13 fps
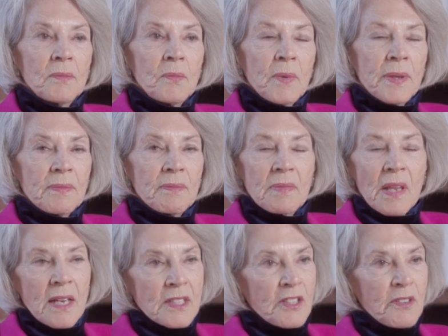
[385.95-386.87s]
with
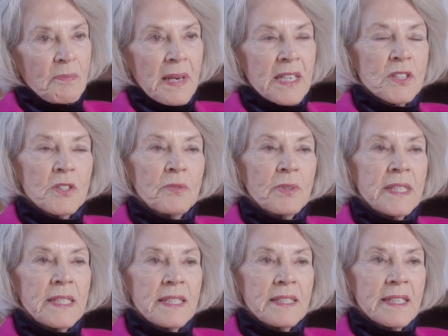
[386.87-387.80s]
lots of masonry
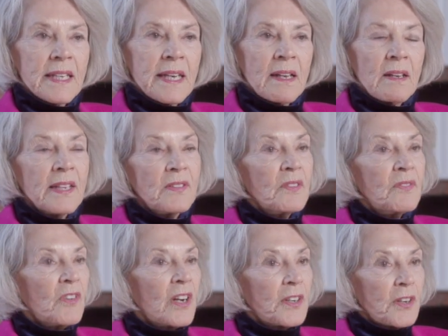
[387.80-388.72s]
detail at the
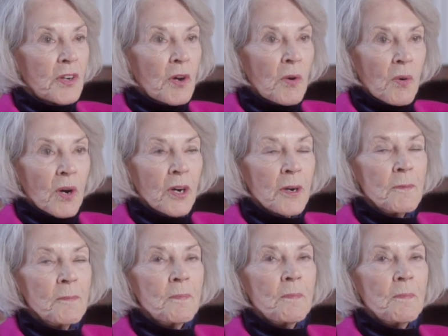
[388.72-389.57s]
front door,